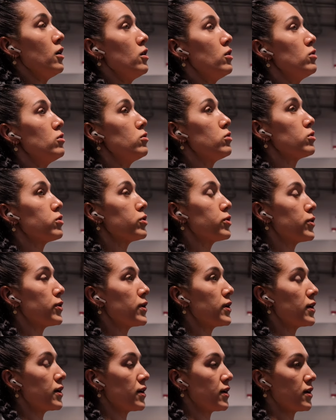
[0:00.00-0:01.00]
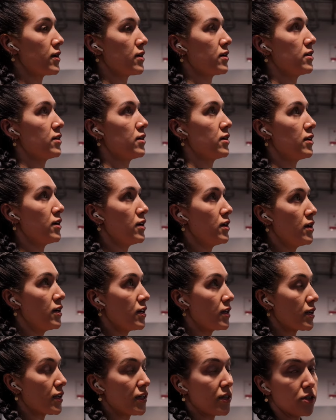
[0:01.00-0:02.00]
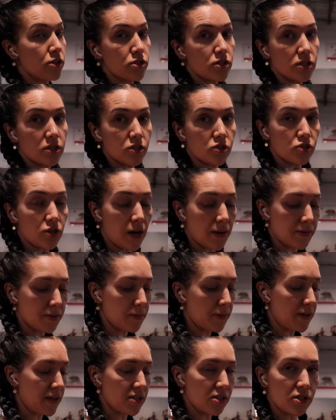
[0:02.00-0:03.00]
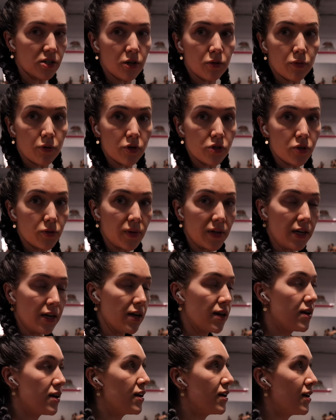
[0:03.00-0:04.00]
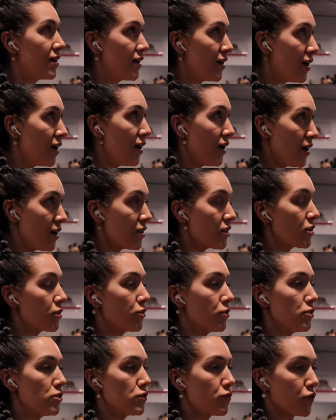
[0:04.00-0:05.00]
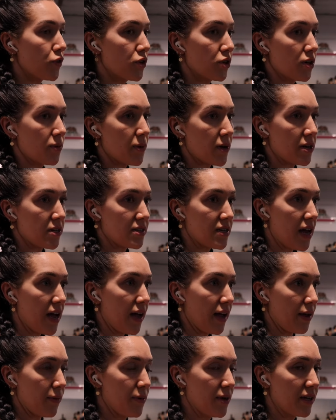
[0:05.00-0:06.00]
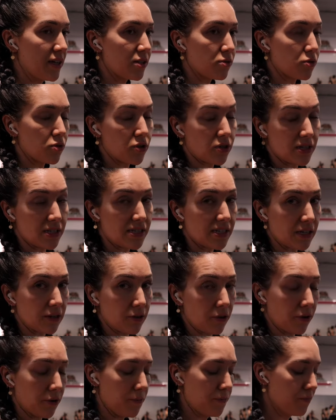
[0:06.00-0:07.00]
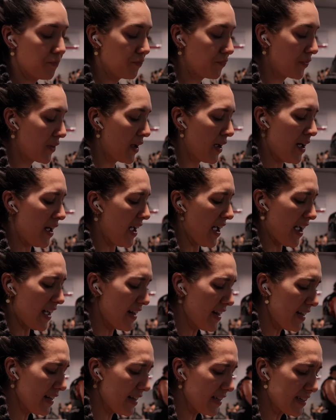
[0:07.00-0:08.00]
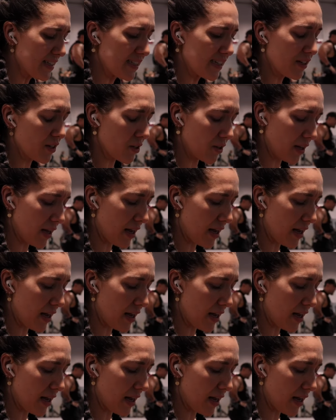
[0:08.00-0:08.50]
Oh, I like using the straps because we're doing the curls for a good amount of time because we're doing single, and I like it single.